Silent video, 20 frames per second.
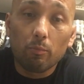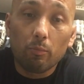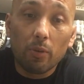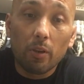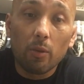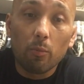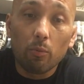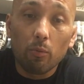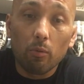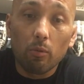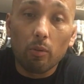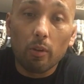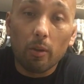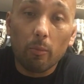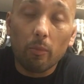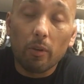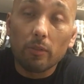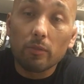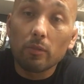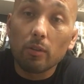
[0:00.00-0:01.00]
people
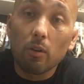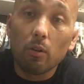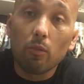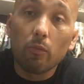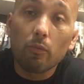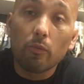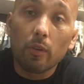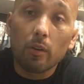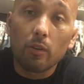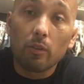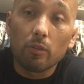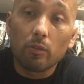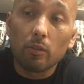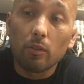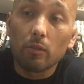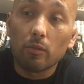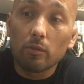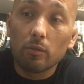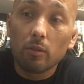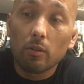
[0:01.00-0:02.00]
like myself that are
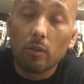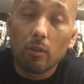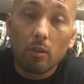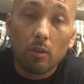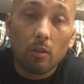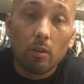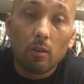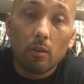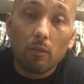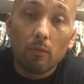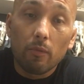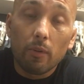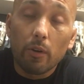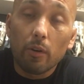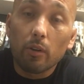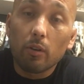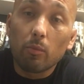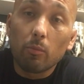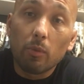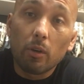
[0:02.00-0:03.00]
just
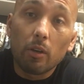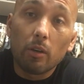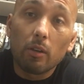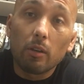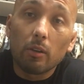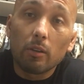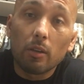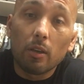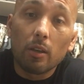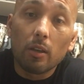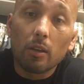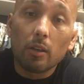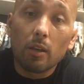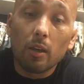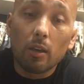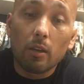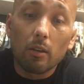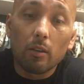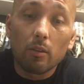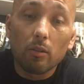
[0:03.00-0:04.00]
very committed and
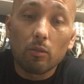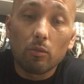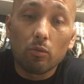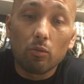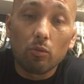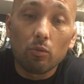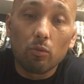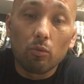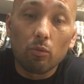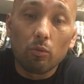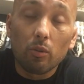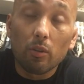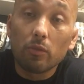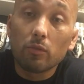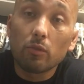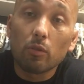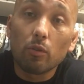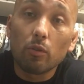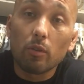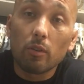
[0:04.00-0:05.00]
dedicated to a
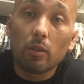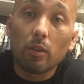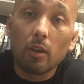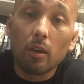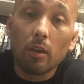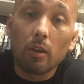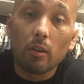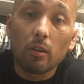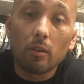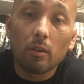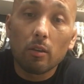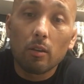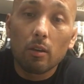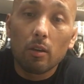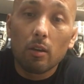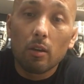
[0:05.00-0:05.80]
certain thing,